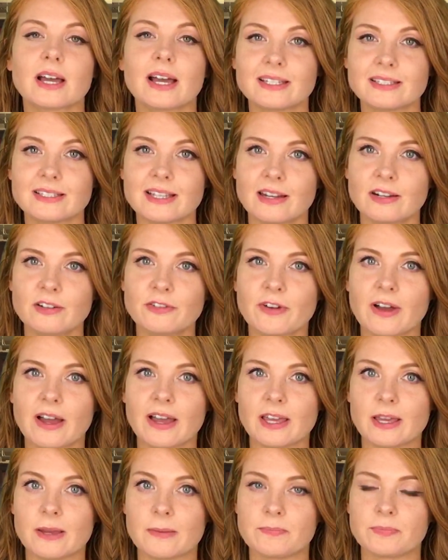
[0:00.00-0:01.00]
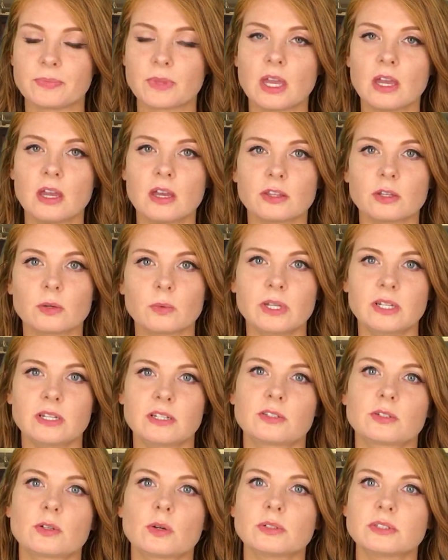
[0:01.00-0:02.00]
to identify him. The
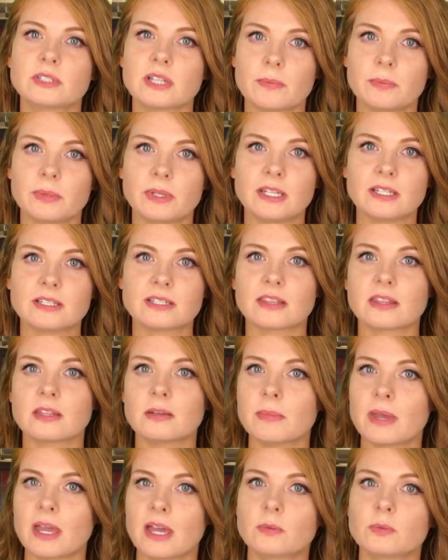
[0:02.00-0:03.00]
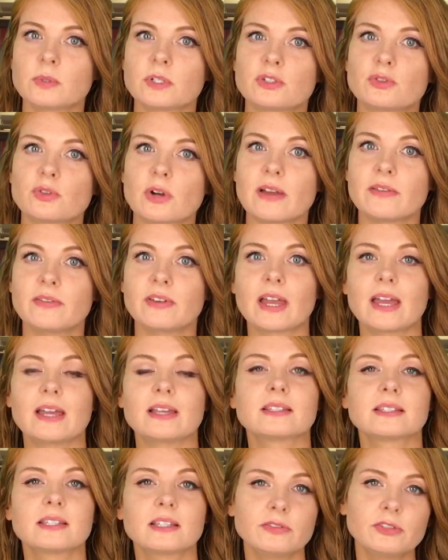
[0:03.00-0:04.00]
witness told deputies that the man was driving
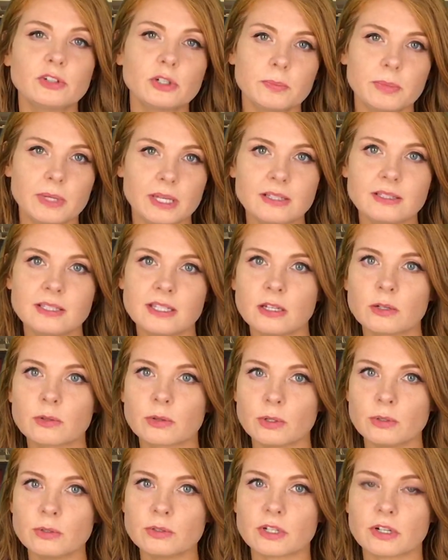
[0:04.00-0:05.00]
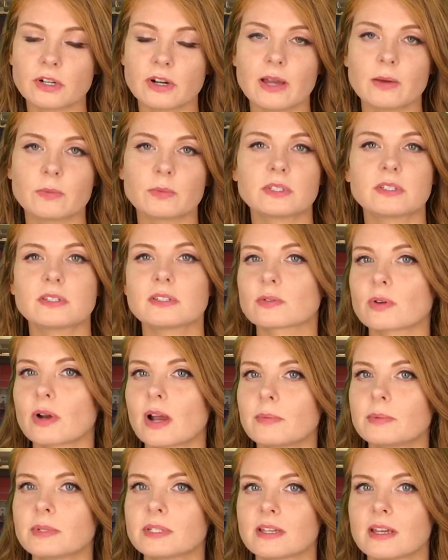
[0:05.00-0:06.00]
a silver PT Cruiser and was
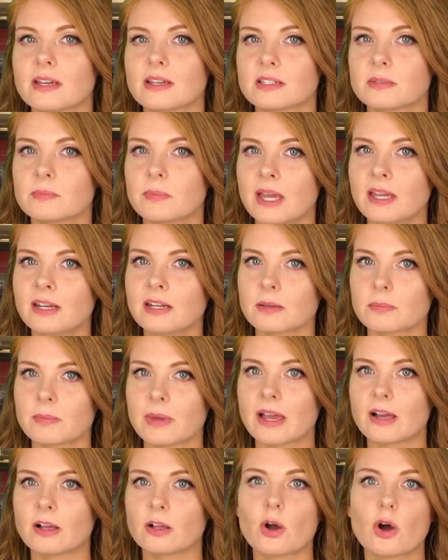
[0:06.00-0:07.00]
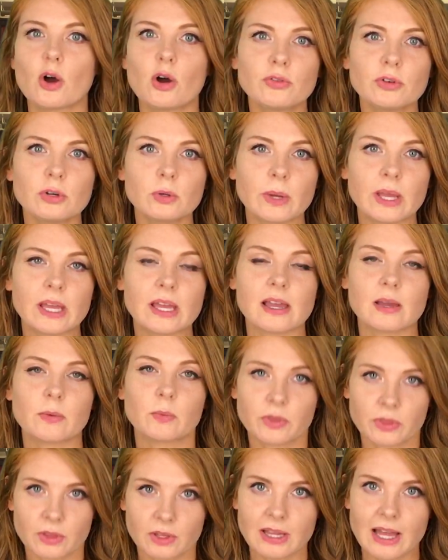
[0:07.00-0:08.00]
described as a Hispanic male, overweight,
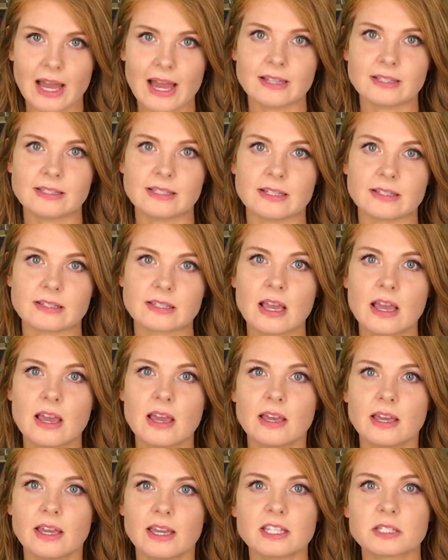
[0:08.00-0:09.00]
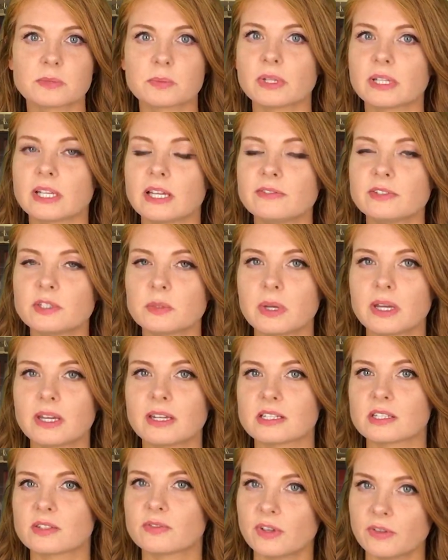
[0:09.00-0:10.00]
with glasses. He's believed to be
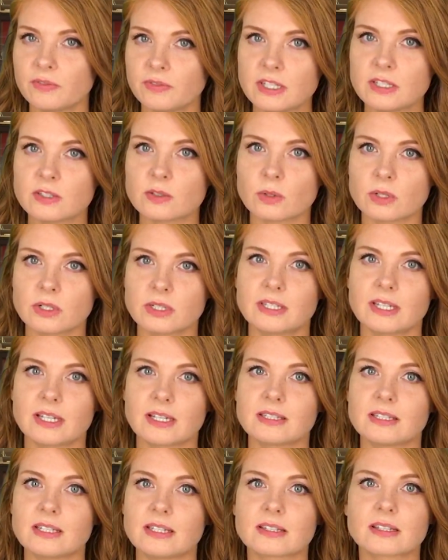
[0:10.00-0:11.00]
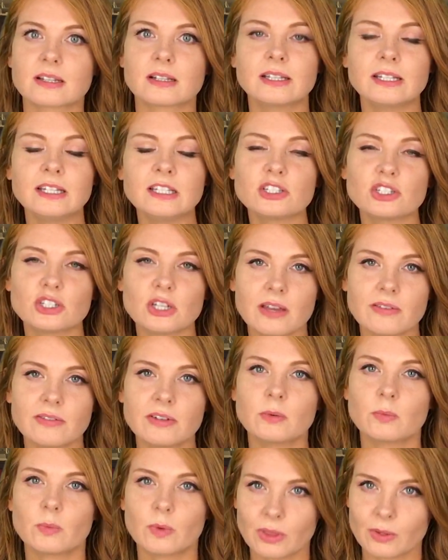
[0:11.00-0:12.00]
in his 50s or 60s,
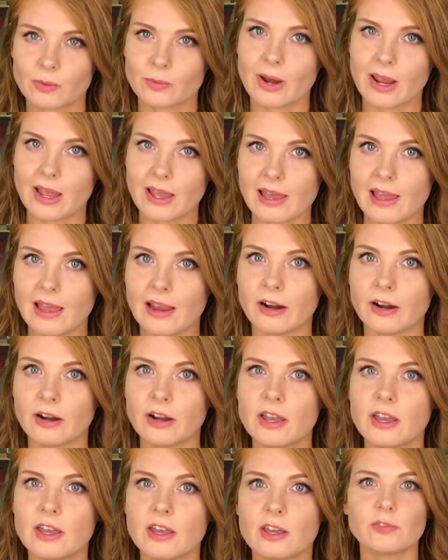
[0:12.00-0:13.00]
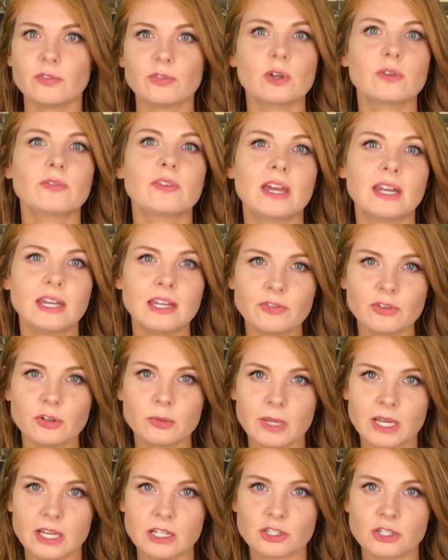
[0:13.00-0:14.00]
clean-shaven, with gray hair. If you have any
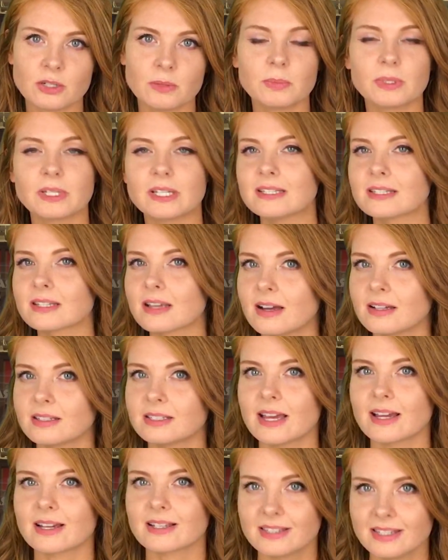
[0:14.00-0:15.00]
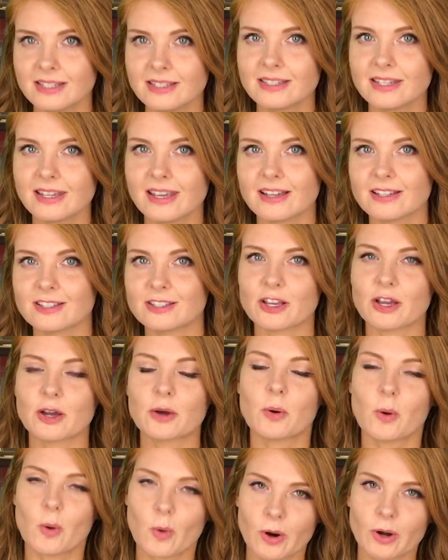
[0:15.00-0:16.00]
information, please contact
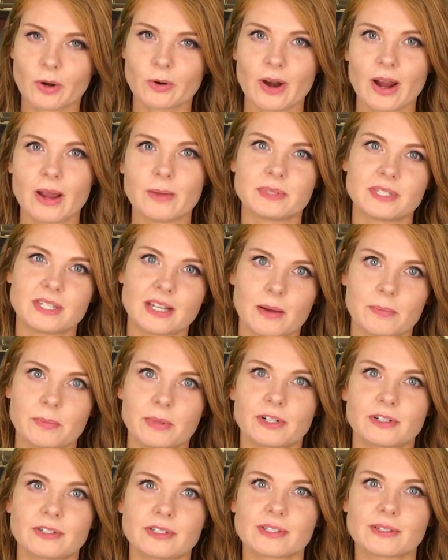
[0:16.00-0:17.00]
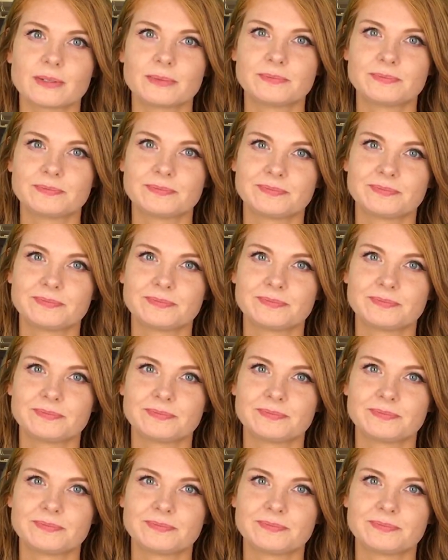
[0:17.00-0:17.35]
CCSO or Crime Stoppers.